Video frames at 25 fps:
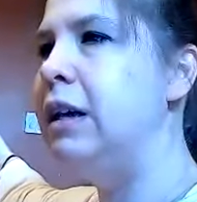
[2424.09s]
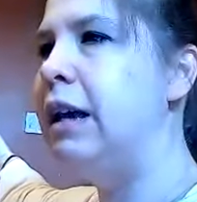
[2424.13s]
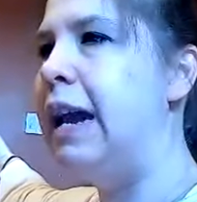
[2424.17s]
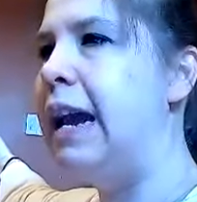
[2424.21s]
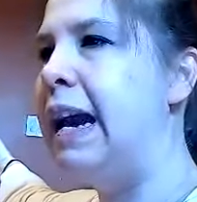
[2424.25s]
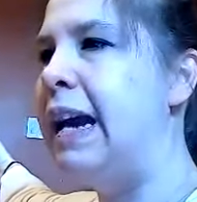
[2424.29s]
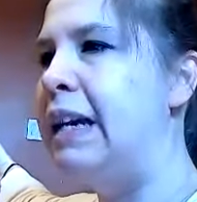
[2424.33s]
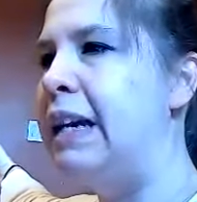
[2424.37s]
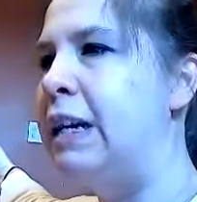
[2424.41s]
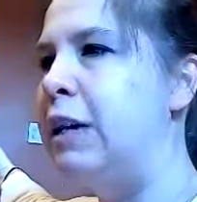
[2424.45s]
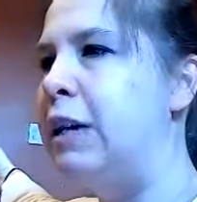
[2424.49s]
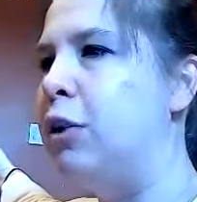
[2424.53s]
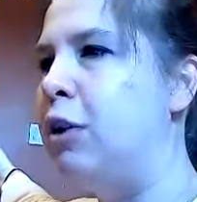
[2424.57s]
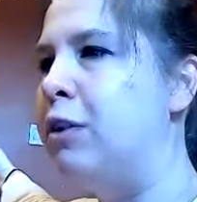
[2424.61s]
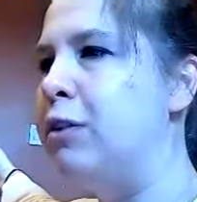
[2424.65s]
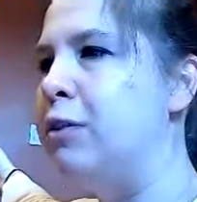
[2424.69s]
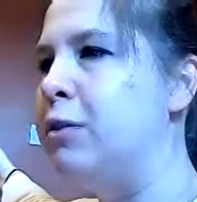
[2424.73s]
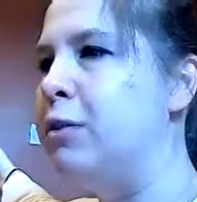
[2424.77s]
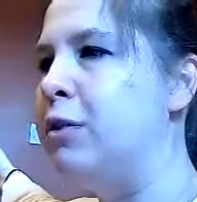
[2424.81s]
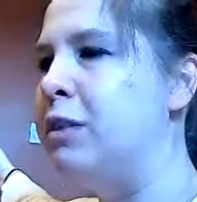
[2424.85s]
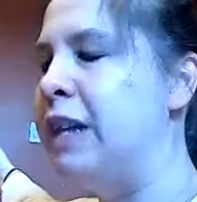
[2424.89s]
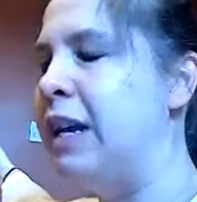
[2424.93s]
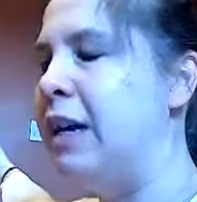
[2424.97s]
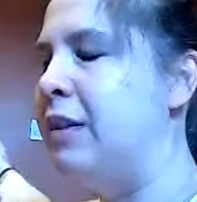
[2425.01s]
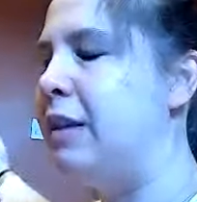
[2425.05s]
Hand could also
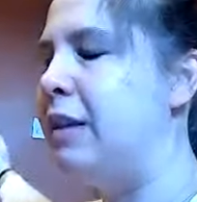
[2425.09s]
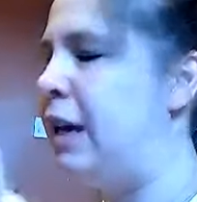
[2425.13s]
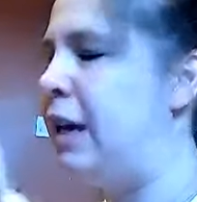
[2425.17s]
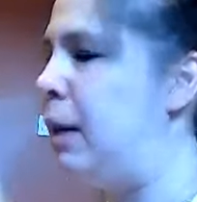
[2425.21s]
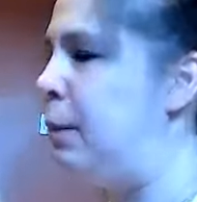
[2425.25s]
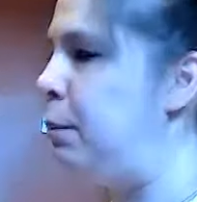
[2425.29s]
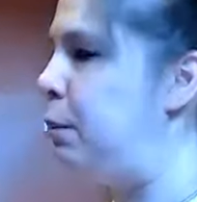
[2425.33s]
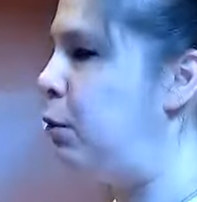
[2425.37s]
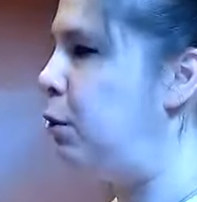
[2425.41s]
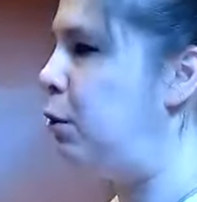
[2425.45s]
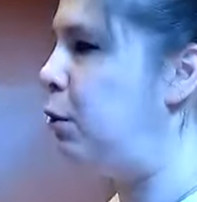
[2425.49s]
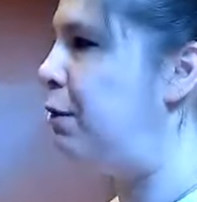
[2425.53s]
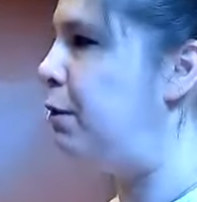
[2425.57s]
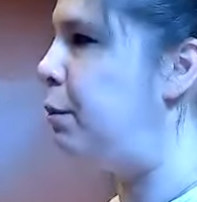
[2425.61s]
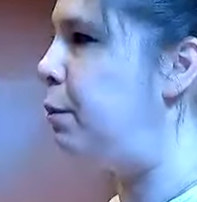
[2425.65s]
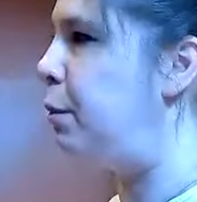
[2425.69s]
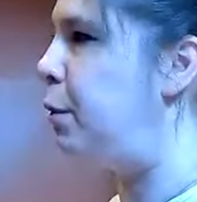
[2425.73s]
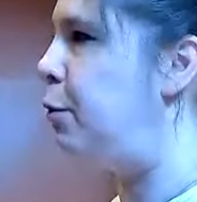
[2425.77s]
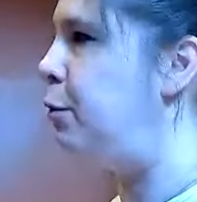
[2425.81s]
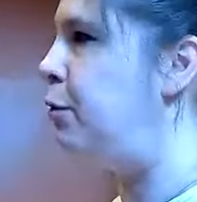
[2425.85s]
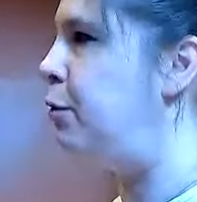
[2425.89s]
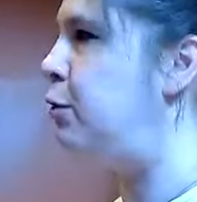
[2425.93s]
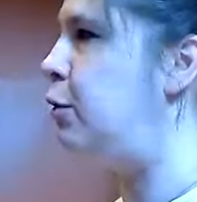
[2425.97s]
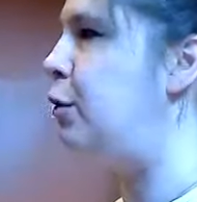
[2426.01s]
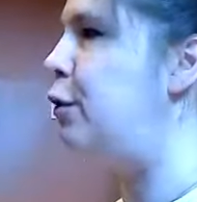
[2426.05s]
stay at the hip or even
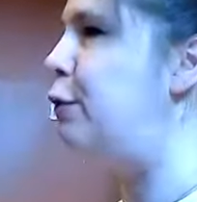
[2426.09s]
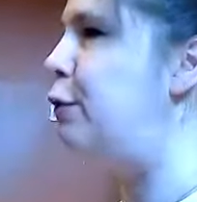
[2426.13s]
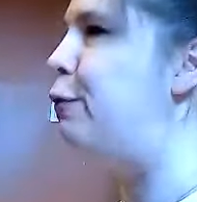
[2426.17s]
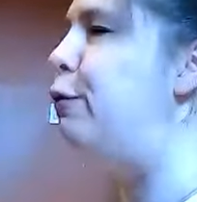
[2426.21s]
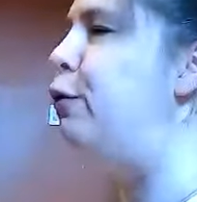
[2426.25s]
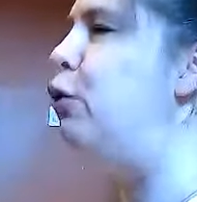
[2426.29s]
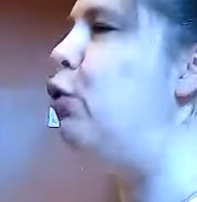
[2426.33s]
post on the